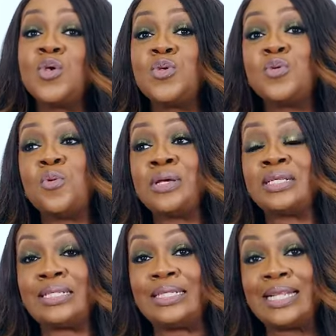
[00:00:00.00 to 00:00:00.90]
you know,
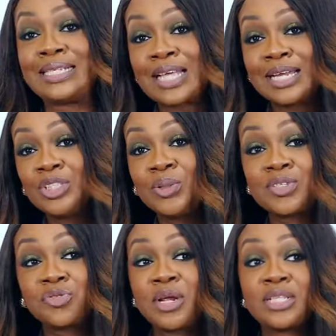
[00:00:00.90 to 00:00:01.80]
is lesser
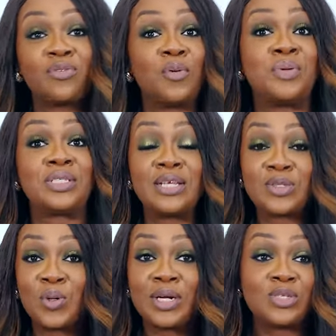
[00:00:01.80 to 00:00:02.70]
interest rate for business
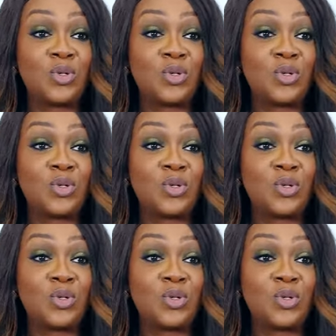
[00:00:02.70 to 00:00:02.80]
owners.